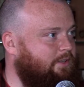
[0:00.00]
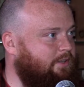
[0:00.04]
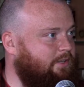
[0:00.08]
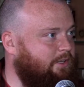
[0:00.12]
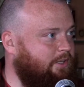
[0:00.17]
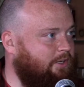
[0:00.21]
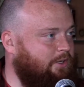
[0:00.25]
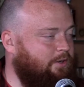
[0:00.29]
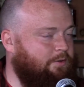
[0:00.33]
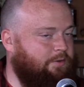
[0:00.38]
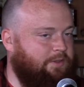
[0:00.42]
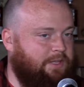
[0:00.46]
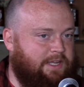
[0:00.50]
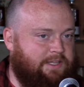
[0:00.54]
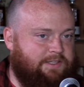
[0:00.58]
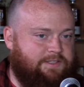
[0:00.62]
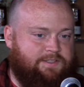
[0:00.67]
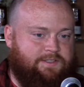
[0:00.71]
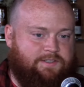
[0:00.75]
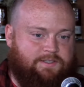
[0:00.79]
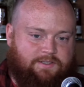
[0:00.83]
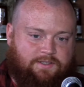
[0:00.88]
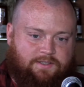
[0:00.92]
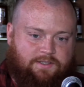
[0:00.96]
You know,
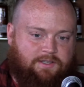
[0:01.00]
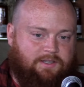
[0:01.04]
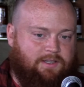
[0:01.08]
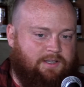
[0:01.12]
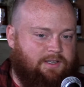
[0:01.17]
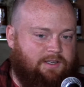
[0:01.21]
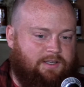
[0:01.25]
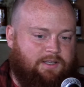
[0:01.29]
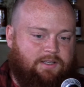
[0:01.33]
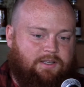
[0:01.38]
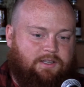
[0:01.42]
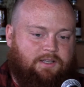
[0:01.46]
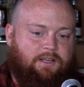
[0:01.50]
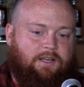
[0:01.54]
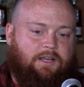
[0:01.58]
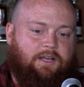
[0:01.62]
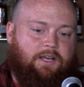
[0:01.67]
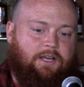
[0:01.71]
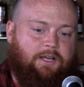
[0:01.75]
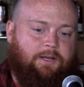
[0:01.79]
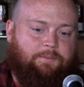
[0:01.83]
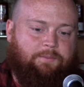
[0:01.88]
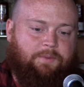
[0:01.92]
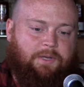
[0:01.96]
that's
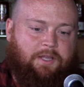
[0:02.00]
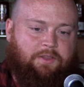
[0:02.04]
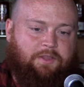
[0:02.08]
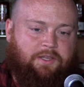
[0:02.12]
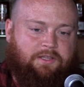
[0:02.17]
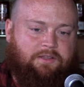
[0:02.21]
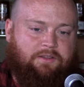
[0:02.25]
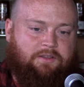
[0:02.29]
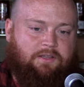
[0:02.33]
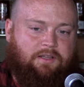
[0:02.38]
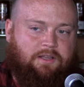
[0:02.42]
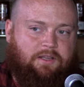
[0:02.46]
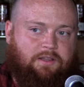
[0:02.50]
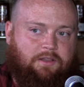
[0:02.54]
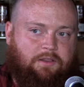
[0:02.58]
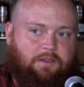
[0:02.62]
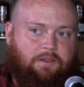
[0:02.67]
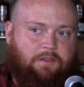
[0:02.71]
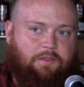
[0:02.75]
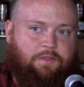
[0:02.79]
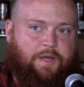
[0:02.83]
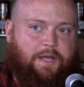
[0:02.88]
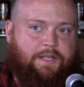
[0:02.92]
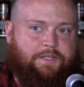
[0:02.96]
I think
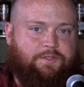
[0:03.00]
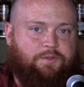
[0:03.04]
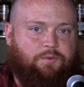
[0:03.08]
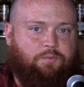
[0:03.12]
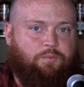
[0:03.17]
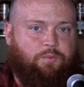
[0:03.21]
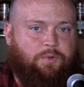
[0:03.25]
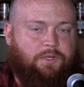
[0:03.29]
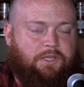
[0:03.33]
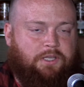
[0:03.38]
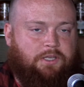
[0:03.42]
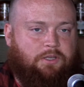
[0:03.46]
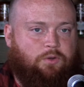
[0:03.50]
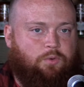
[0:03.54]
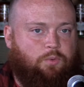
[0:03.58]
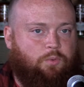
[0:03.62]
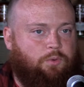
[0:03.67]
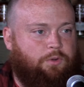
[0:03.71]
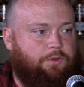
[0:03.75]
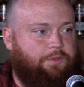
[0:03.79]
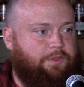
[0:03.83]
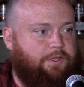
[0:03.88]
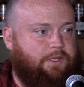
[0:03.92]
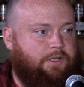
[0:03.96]
that's a really
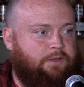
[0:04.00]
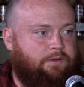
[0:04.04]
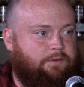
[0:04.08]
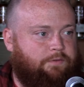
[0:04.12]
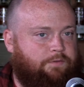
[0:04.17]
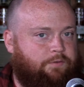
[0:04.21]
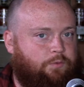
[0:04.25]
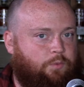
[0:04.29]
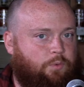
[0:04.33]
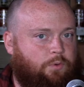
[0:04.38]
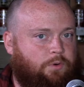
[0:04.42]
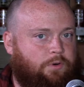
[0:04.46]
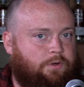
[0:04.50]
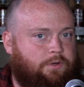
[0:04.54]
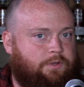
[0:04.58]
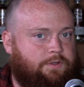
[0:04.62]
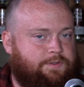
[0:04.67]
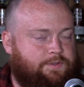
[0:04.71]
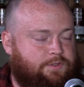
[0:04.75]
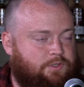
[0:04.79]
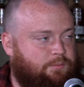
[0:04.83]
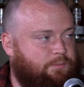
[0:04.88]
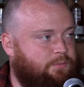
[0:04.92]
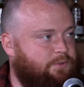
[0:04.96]
cool thing for
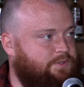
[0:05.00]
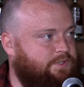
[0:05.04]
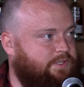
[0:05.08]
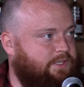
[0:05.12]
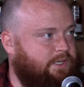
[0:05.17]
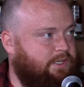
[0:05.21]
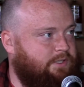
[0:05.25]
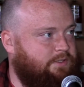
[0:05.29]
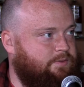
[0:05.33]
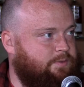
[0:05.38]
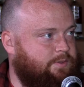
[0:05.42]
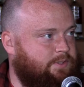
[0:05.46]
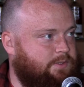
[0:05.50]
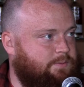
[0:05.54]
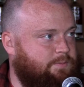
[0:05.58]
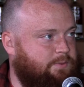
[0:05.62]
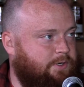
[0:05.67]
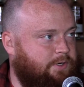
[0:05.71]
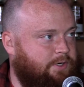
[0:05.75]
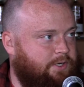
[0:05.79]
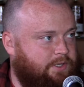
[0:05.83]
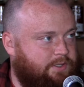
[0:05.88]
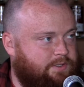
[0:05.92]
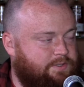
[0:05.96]
consumers to get to
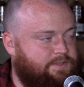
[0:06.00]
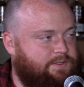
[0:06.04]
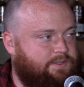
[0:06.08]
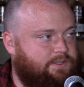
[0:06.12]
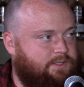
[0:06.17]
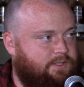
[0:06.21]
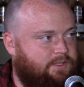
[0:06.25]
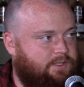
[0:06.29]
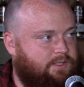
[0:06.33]
experience.